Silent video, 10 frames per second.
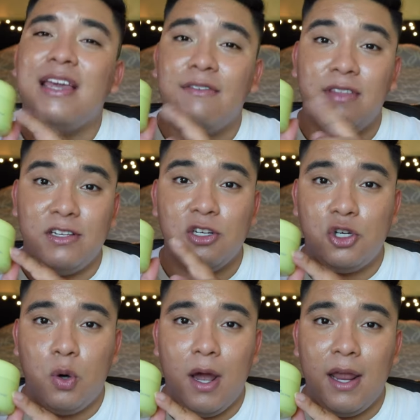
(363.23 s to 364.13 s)
give this a
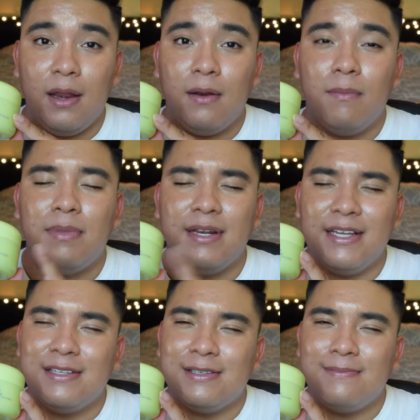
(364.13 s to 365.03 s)
try,
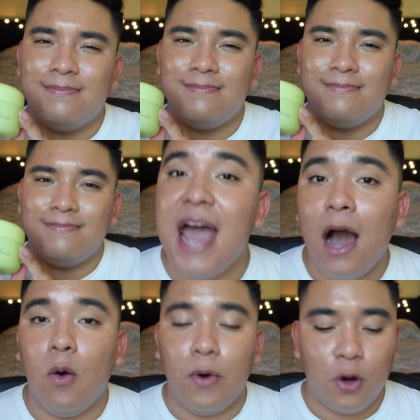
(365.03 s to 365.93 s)
please.
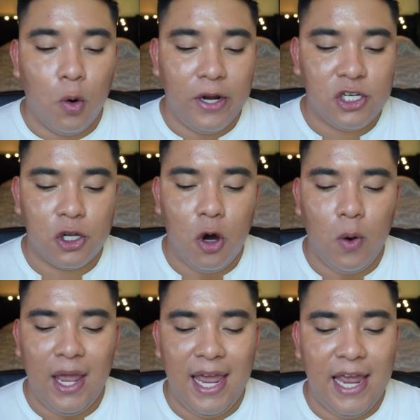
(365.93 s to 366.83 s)
Now, we're going to
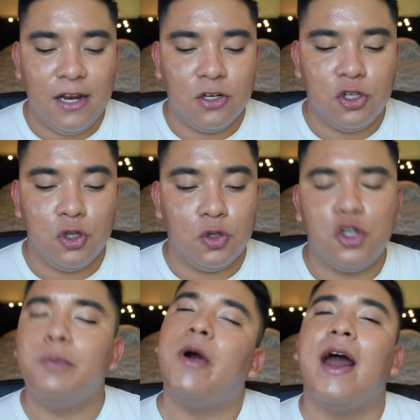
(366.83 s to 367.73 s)
go into
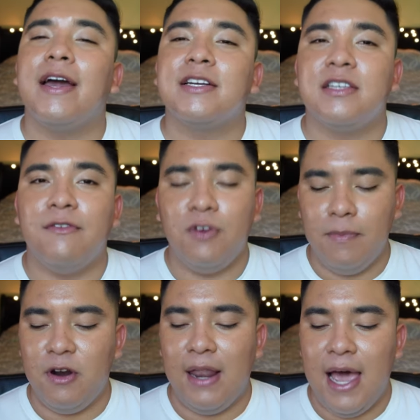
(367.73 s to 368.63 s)
two products from
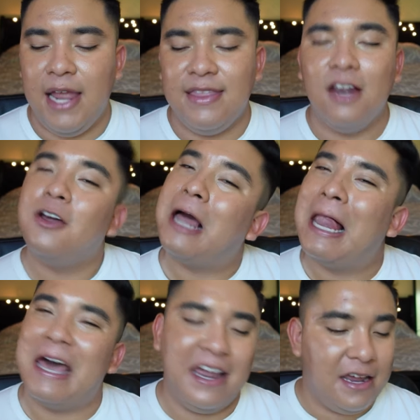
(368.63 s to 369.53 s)
their line that look
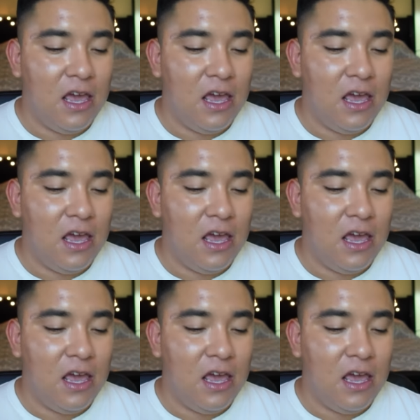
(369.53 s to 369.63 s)
alike.